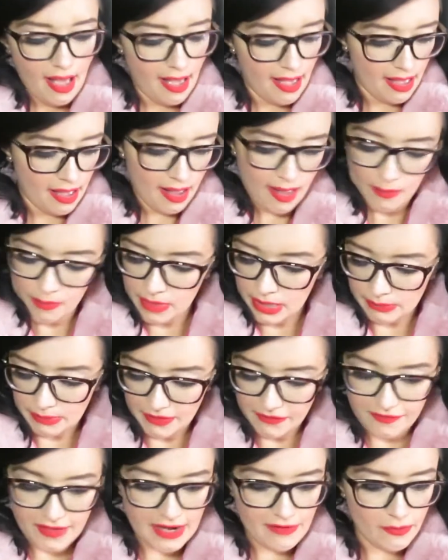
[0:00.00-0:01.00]

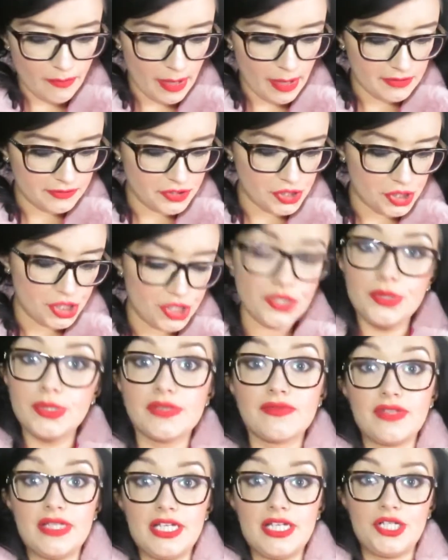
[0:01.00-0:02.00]
My favourite pair of
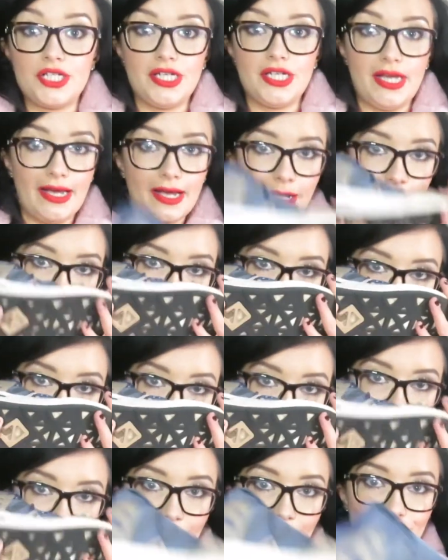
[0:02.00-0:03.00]
shoes for this year,
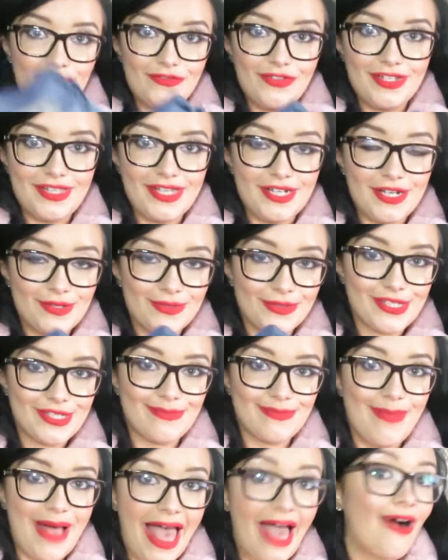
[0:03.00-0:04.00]
hopefully they don't
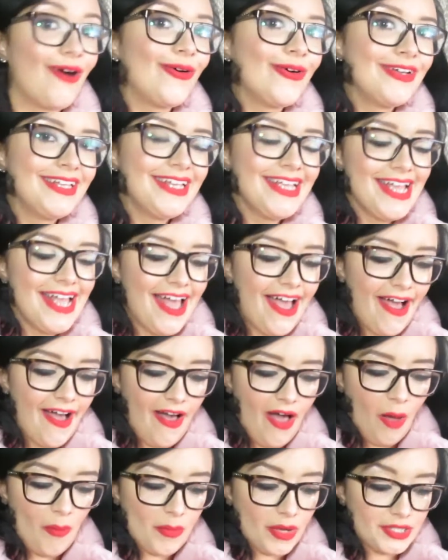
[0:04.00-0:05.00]
smell.
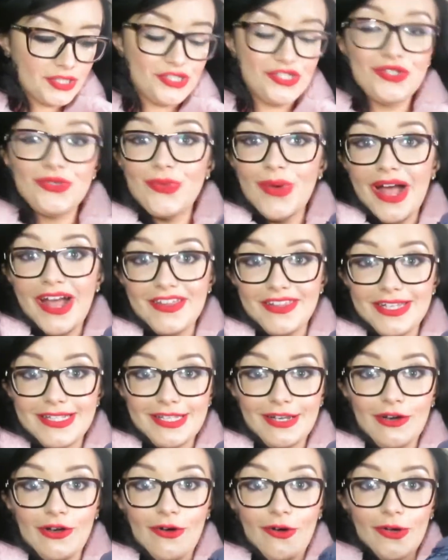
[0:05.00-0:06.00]
I do wear these
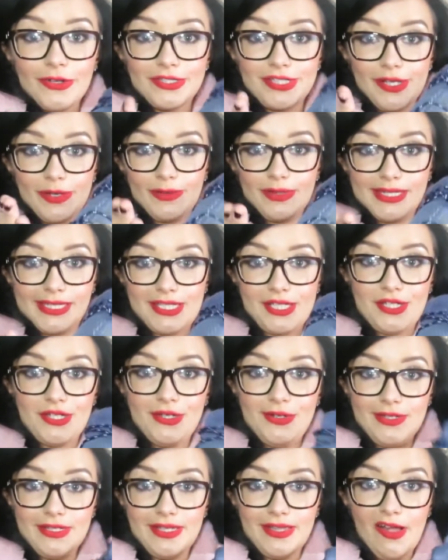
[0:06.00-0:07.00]
a lot, so
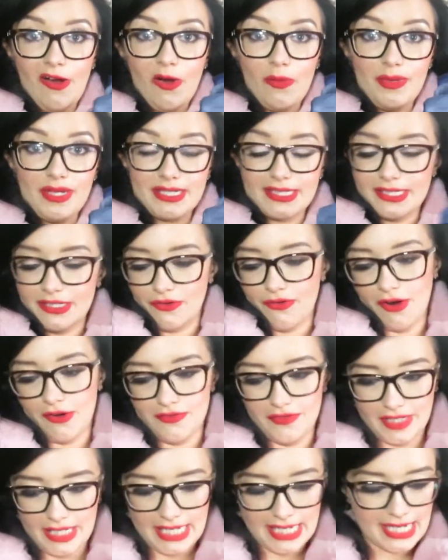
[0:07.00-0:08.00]
excuse that they're a bit
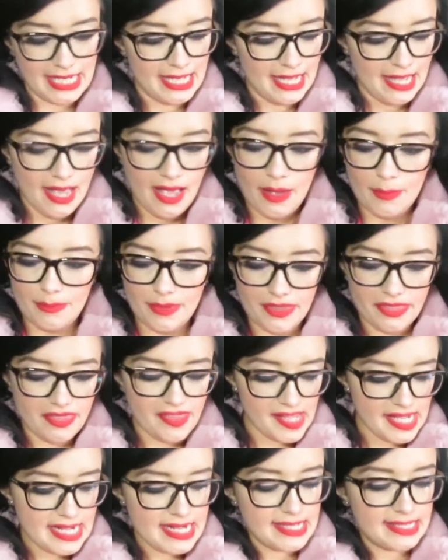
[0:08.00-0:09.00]
scruffy. But
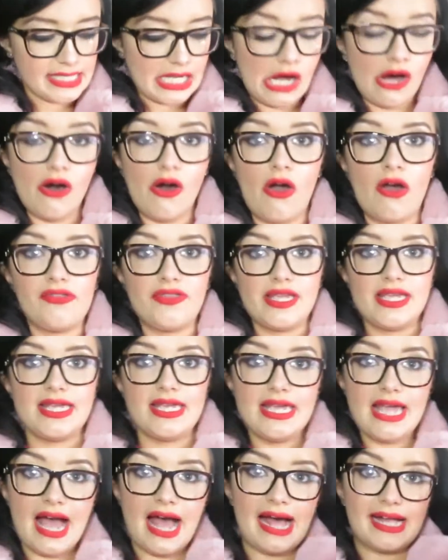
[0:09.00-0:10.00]
these are
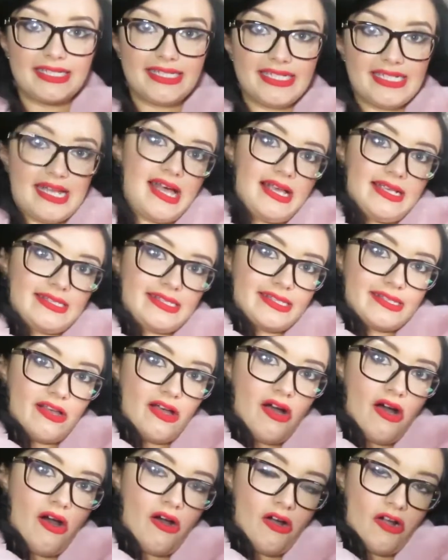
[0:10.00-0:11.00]
the Adidas
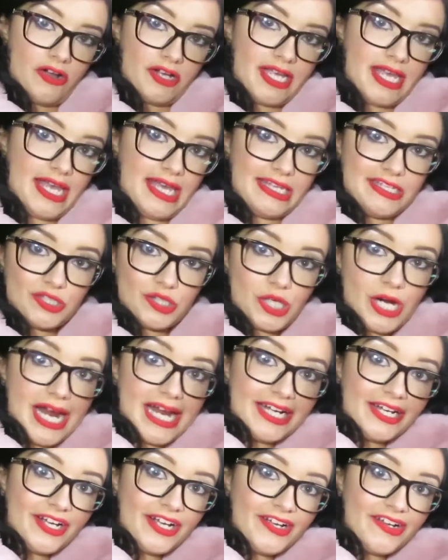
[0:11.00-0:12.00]
Arkyns
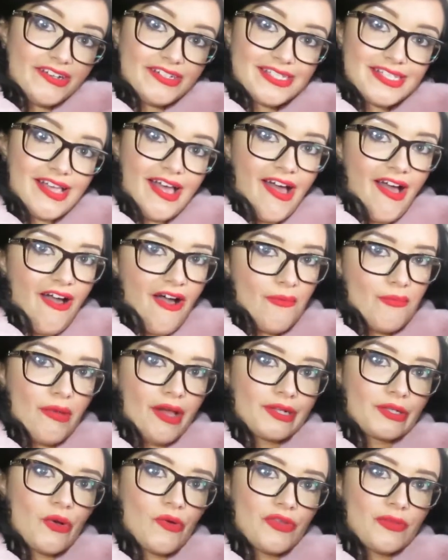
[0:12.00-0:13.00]
trainers.
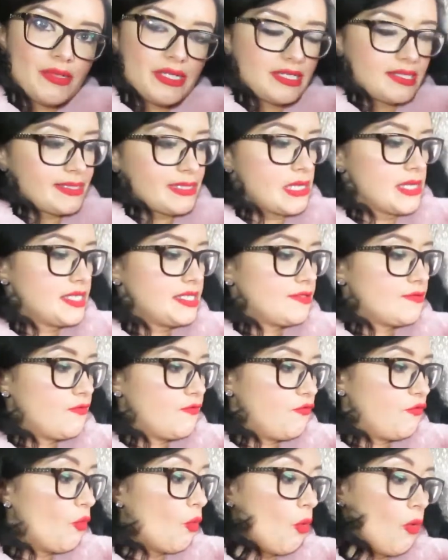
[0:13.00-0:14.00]
I got them in a size
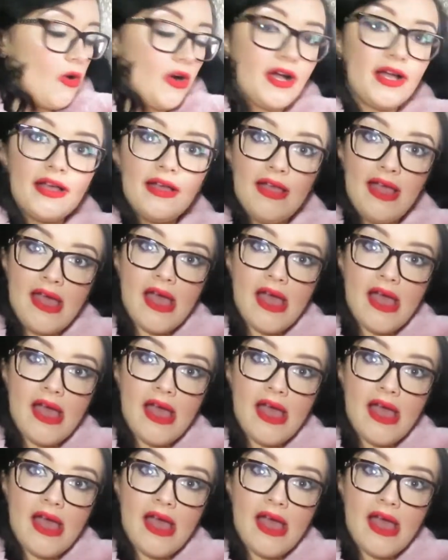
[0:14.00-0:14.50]
4